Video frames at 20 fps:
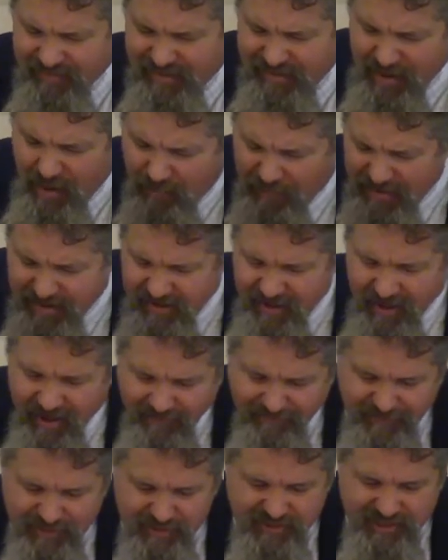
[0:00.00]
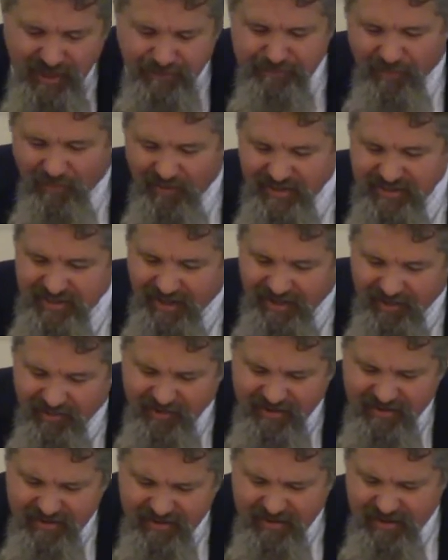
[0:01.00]
and there'll be a few subpoints
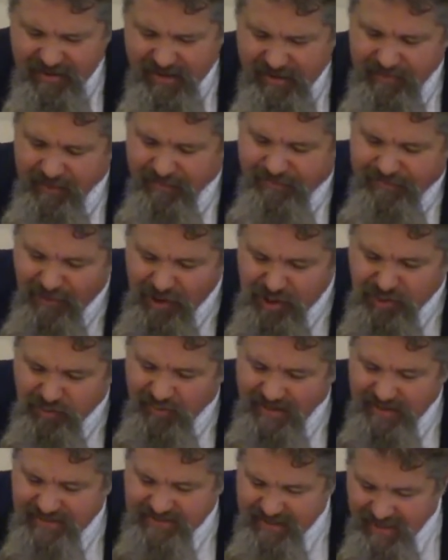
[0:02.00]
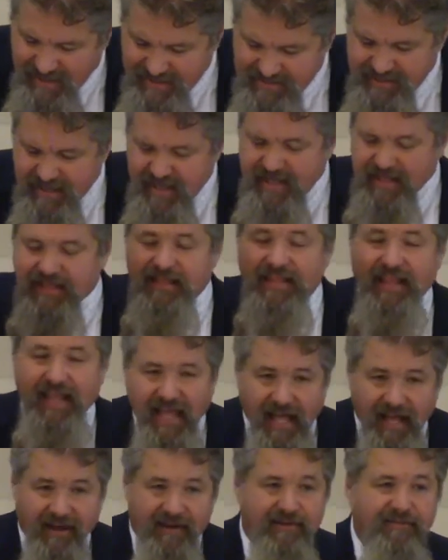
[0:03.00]
under it. But the first one he says,
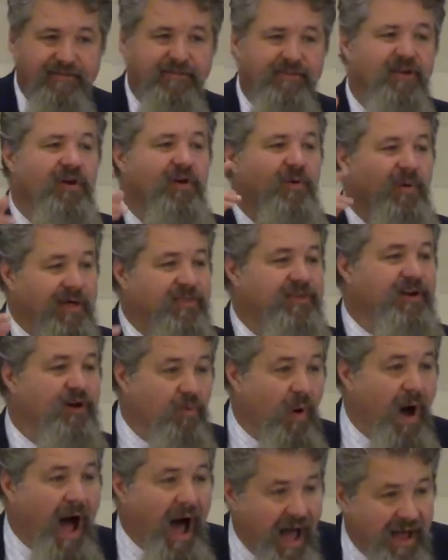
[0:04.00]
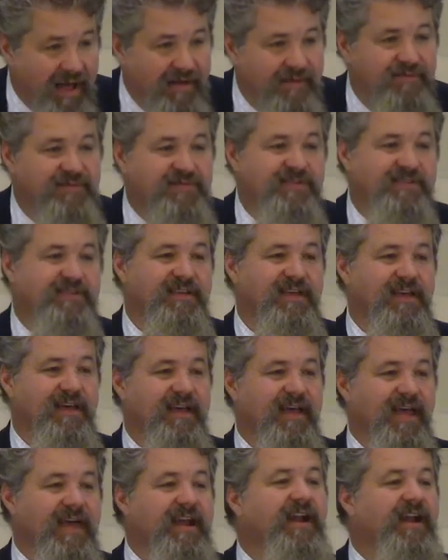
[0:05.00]
Live with your wives
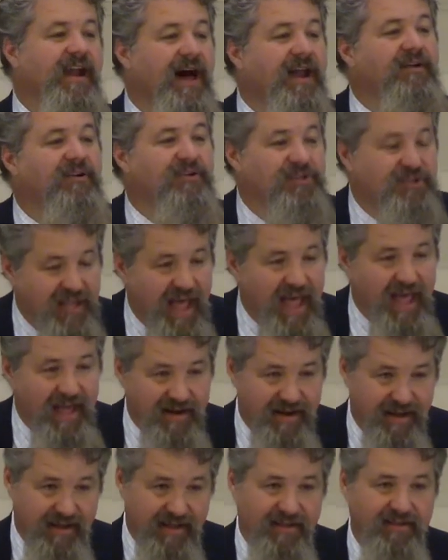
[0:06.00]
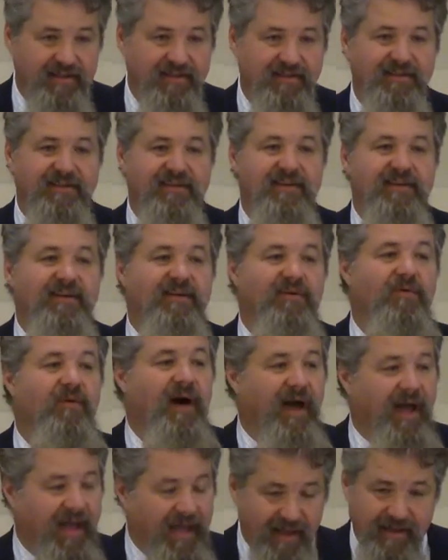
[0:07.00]
in an understanding
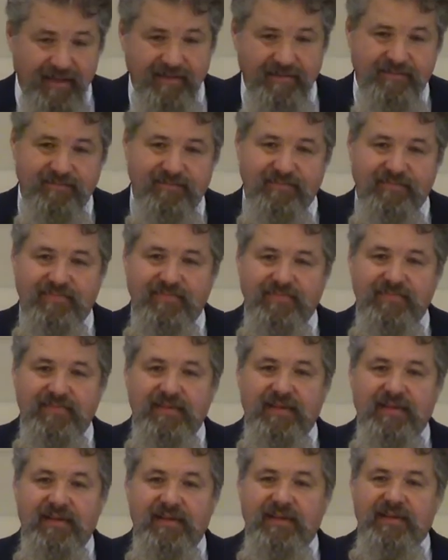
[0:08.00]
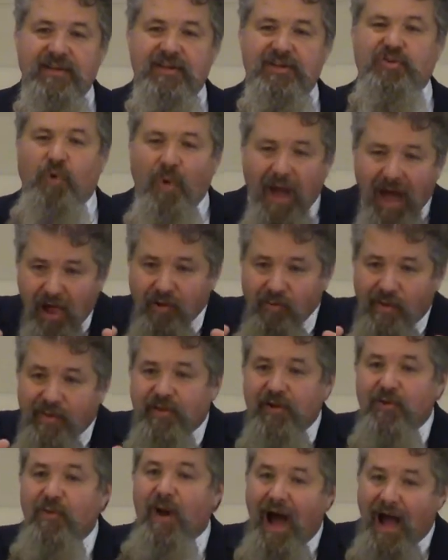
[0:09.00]
way. Dwell
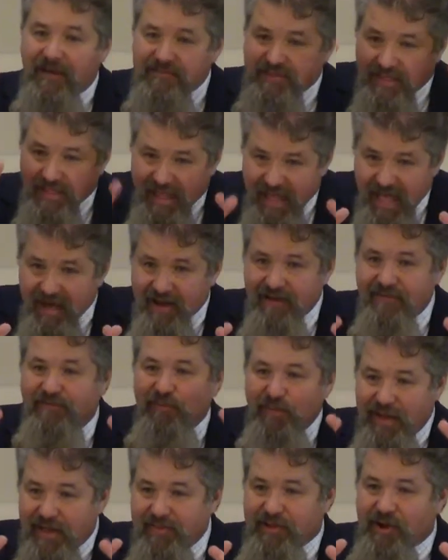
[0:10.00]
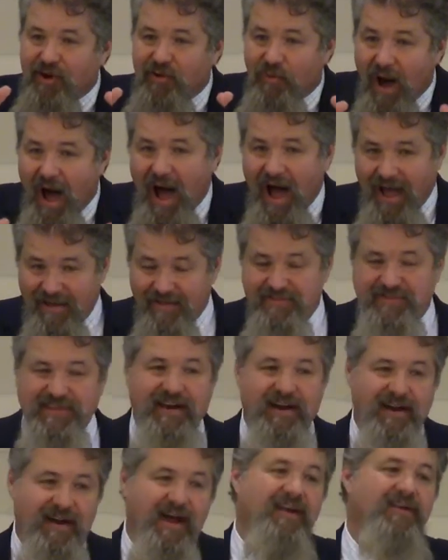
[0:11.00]
with your wives, live with your wives
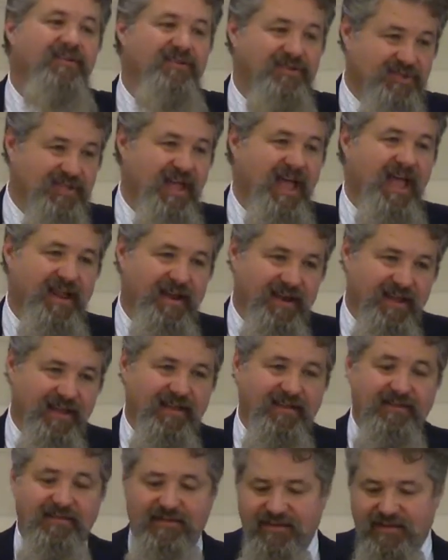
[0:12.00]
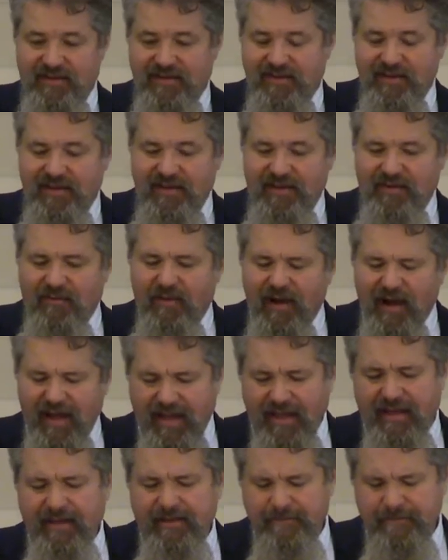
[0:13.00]
in an understanding
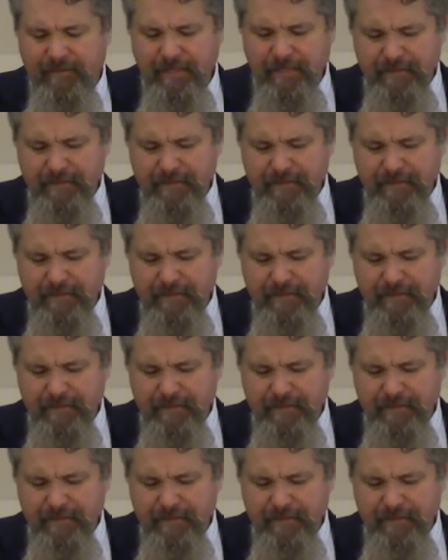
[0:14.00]
way.